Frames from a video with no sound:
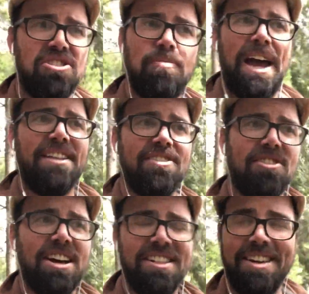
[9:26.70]
too bad. So
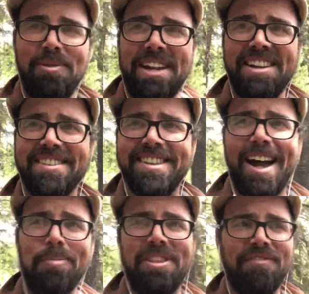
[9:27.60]
luckily we didn't
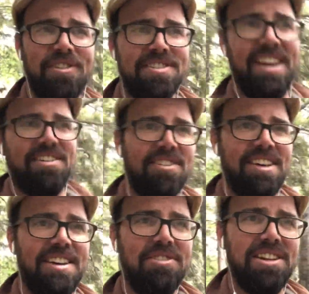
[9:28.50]
stop at the first lake
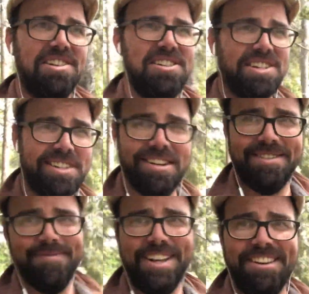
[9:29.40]
really. We just took
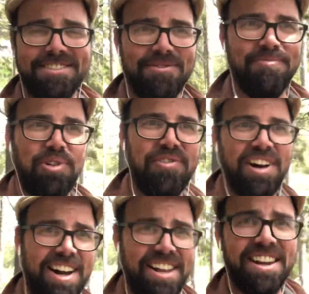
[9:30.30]
some videos and moved
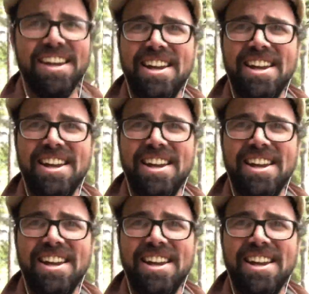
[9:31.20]
on and